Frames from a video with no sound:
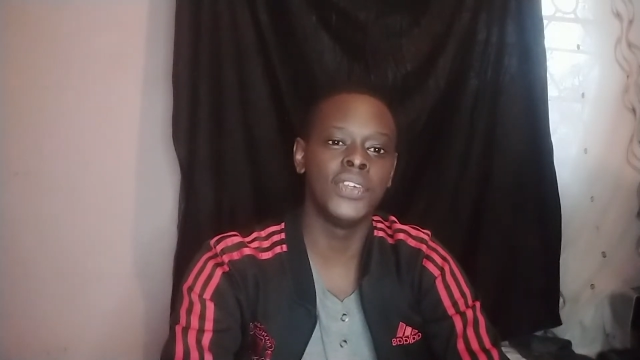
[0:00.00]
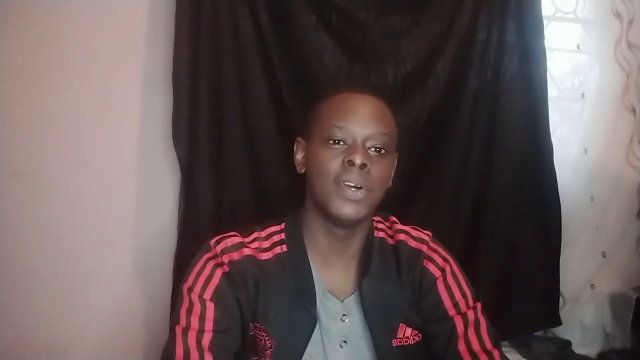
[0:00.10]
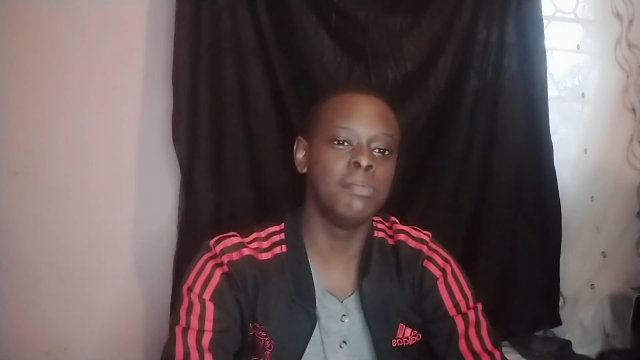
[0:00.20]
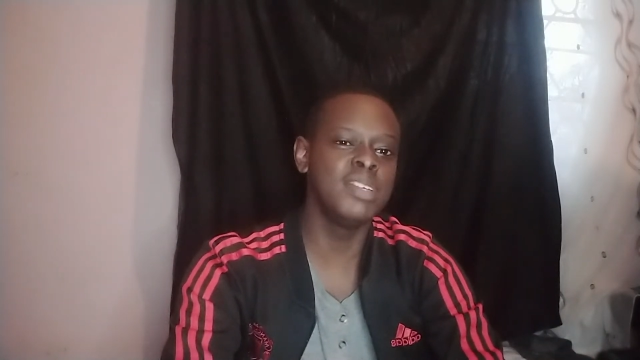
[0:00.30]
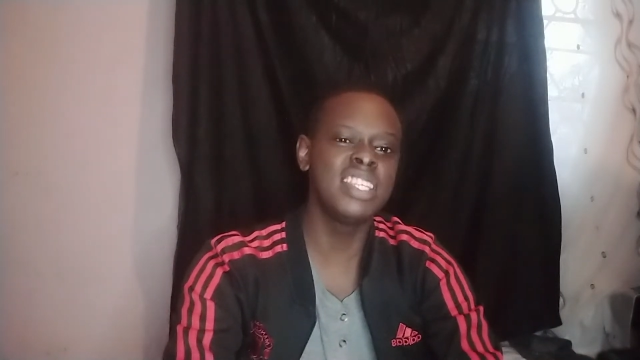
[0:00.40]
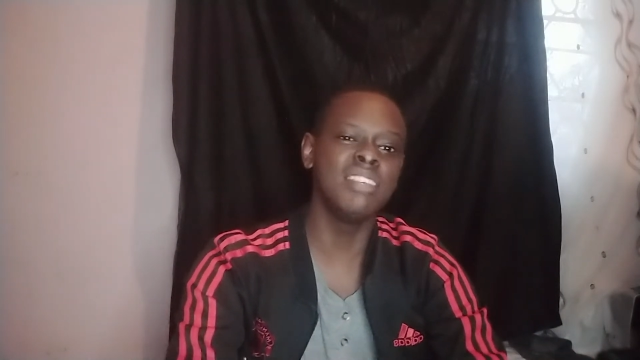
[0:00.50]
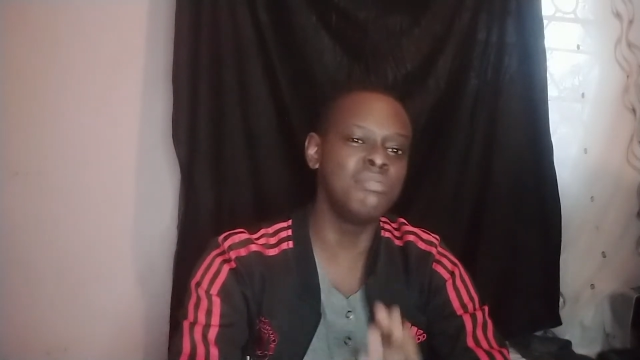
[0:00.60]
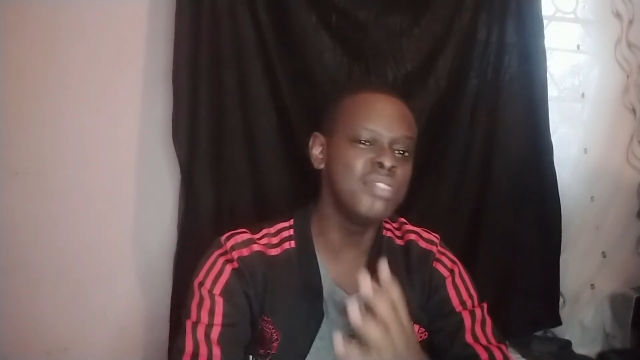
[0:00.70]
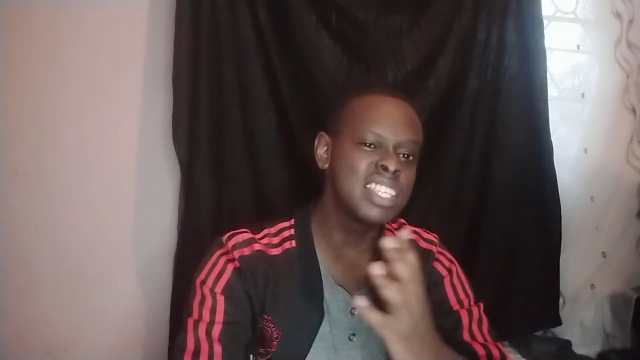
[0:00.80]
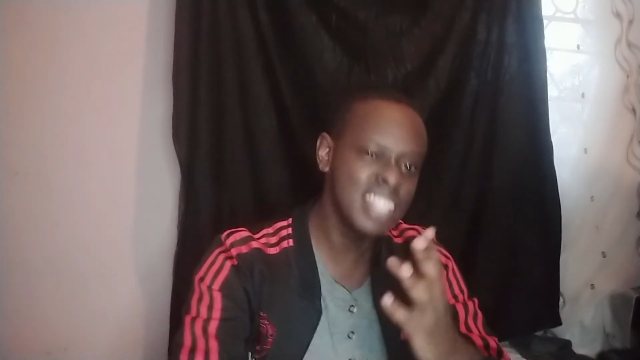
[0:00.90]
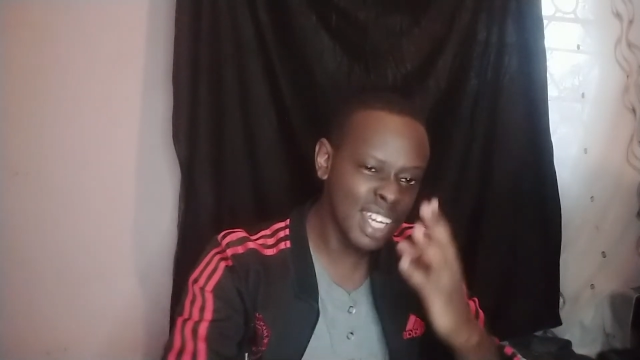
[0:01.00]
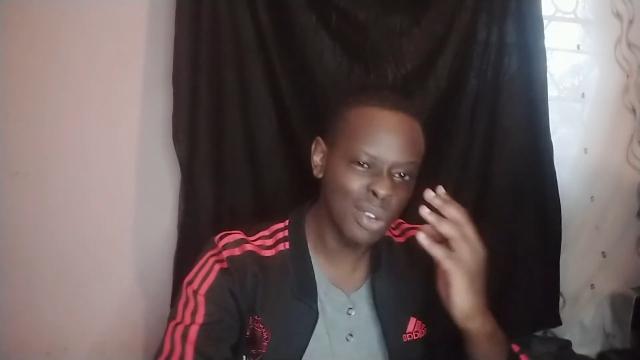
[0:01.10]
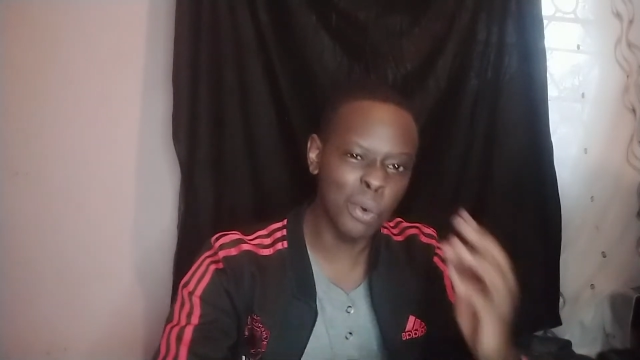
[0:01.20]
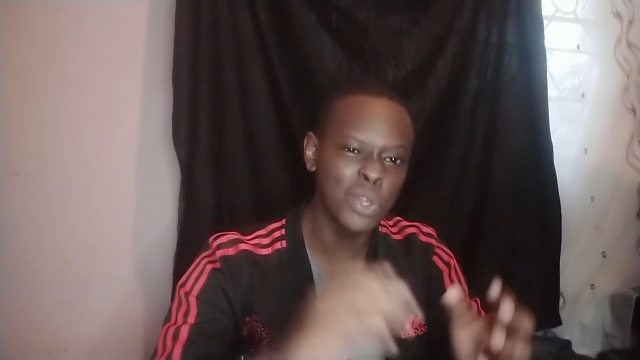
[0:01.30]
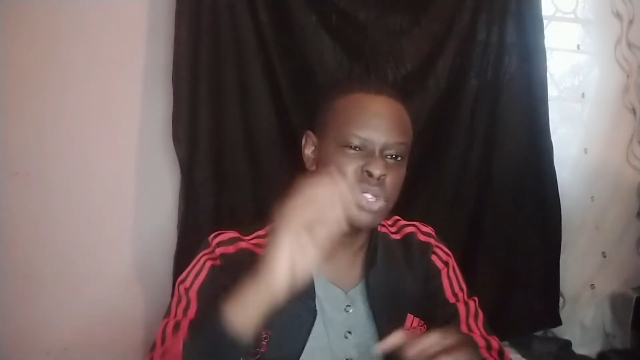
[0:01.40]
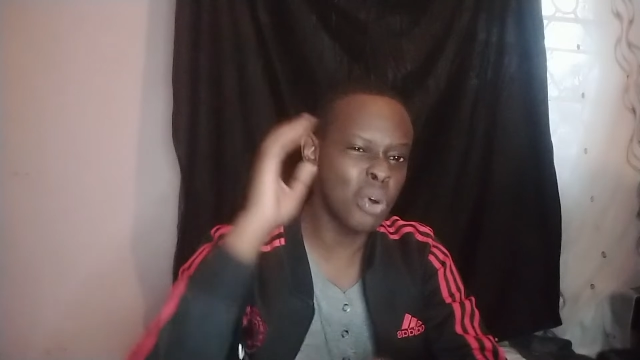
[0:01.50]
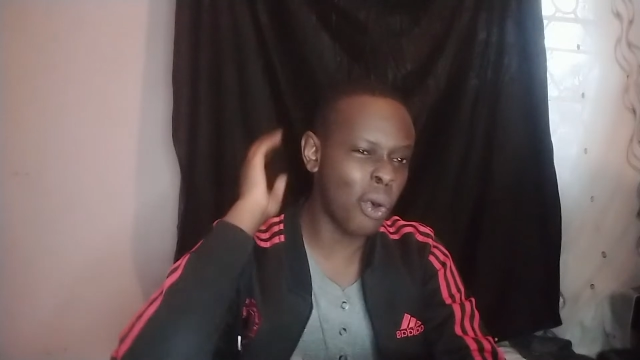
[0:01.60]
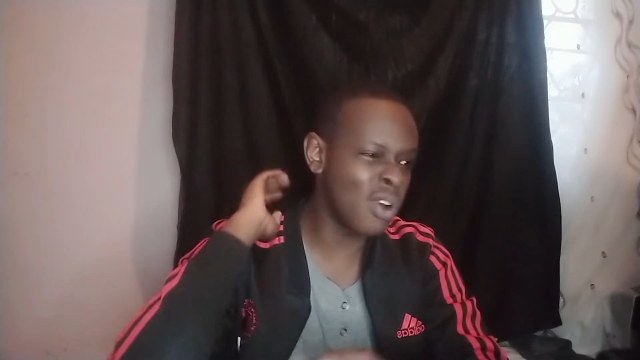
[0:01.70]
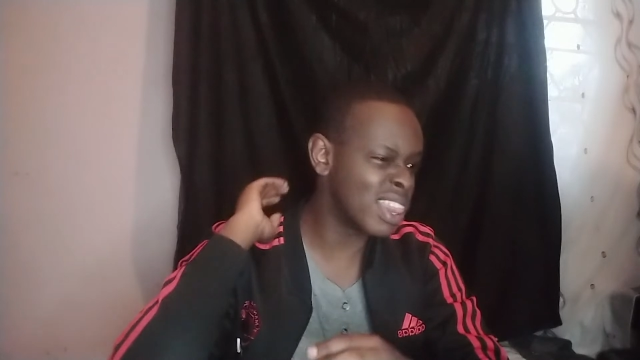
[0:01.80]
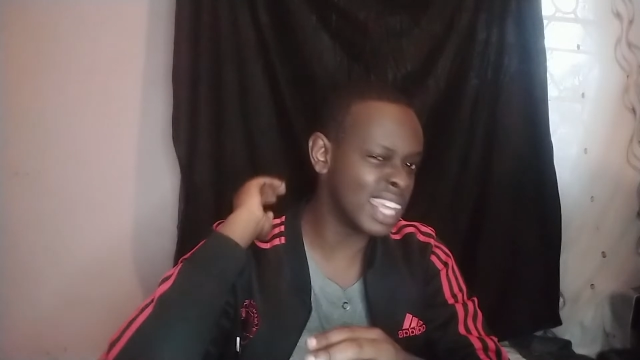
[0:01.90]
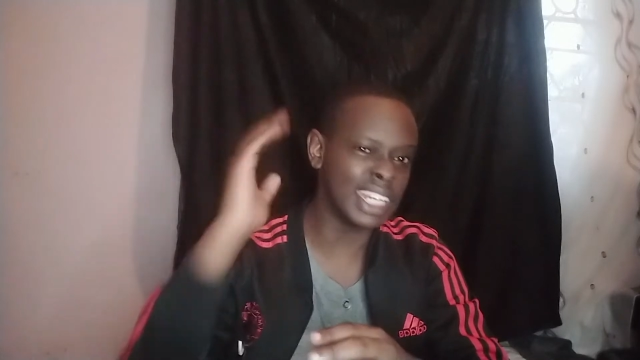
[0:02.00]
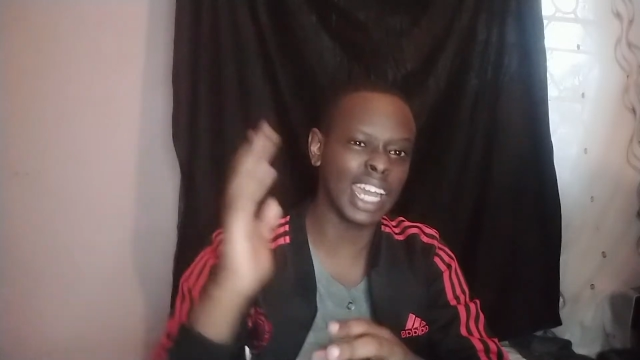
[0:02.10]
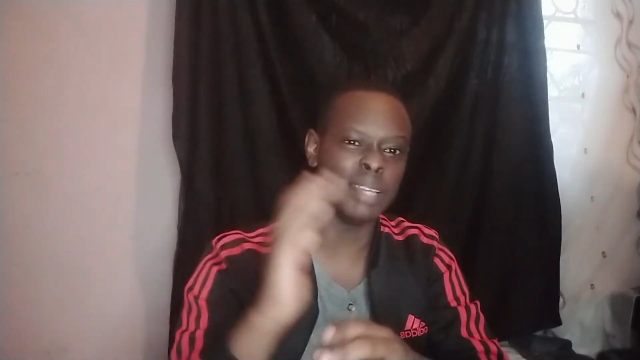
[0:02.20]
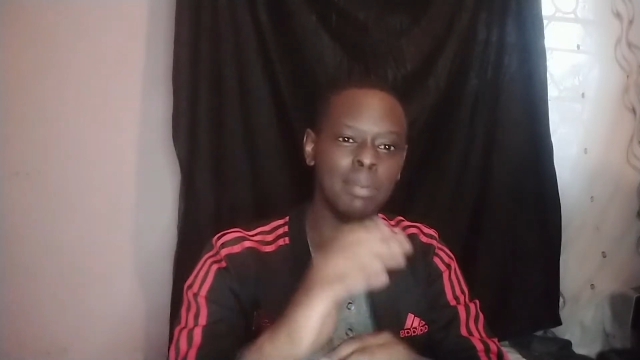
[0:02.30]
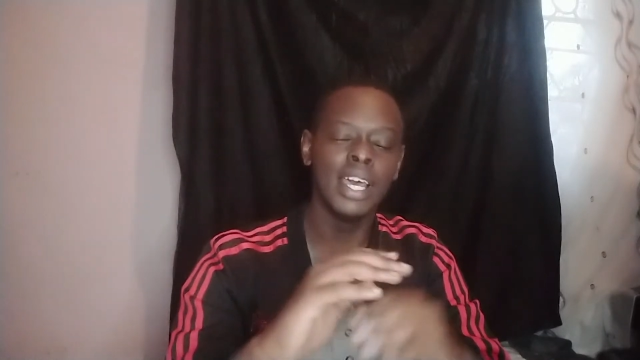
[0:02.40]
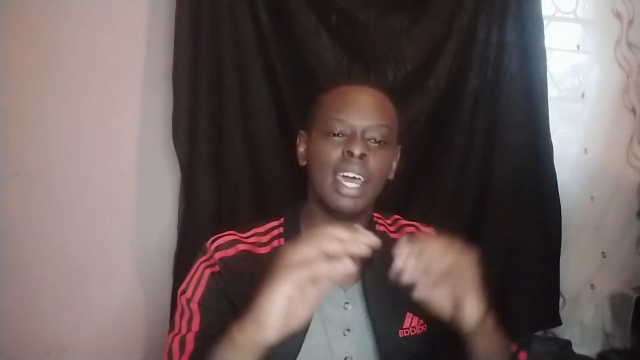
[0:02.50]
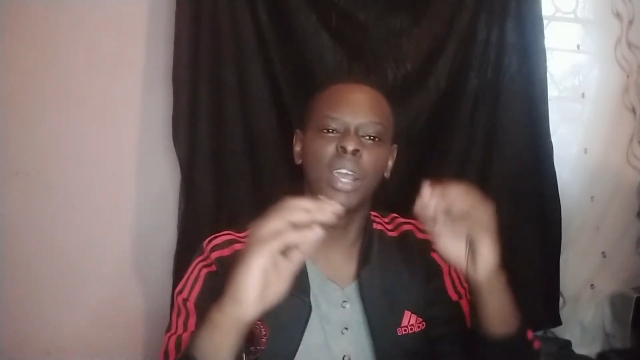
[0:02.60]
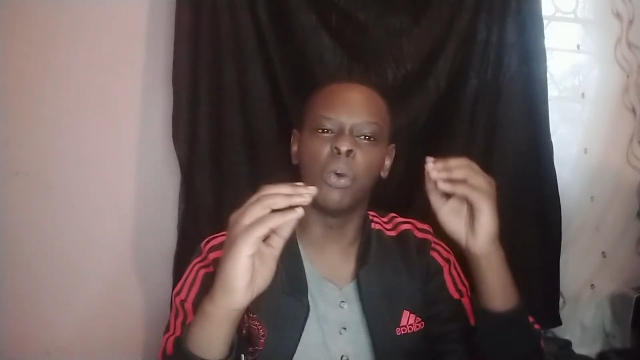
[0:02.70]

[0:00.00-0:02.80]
You are busy fixing roads all the time.